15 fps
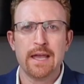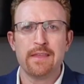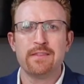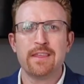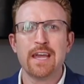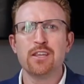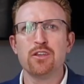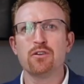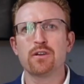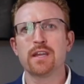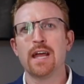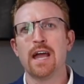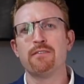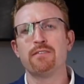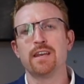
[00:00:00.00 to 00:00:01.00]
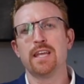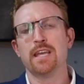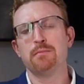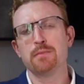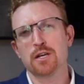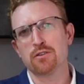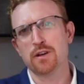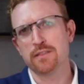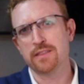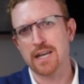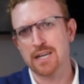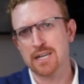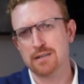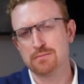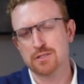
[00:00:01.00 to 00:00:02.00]
And then you can have an immigrant
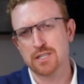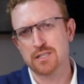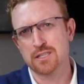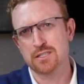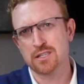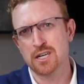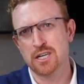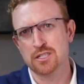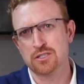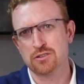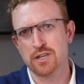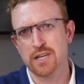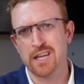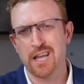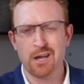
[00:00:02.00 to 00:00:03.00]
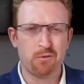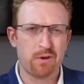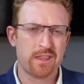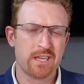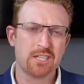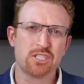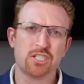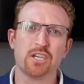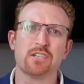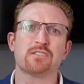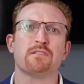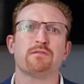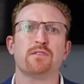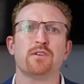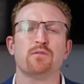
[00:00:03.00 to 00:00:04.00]
that comes to this country, and within
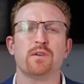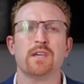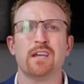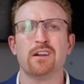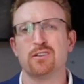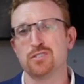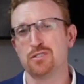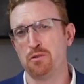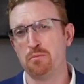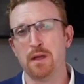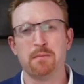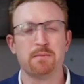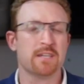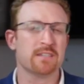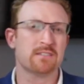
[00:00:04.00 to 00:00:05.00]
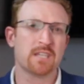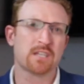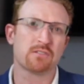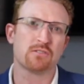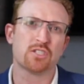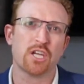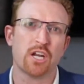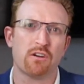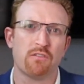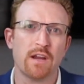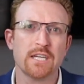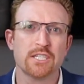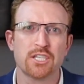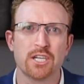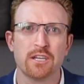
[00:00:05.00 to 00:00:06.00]
just a few years or maybe a single
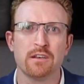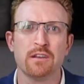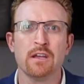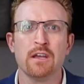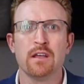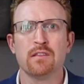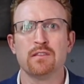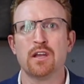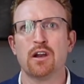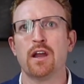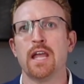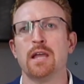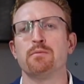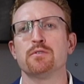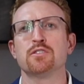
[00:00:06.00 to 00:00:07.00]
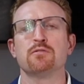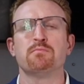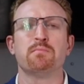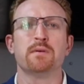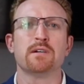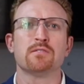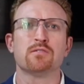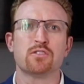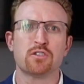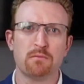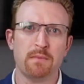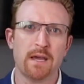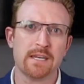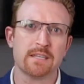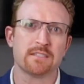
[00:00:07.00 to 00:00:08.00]
generation, they're able to build
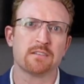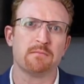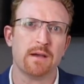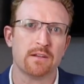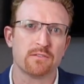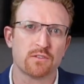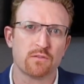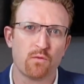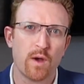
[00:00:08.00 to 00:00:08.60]
tremendous amounts of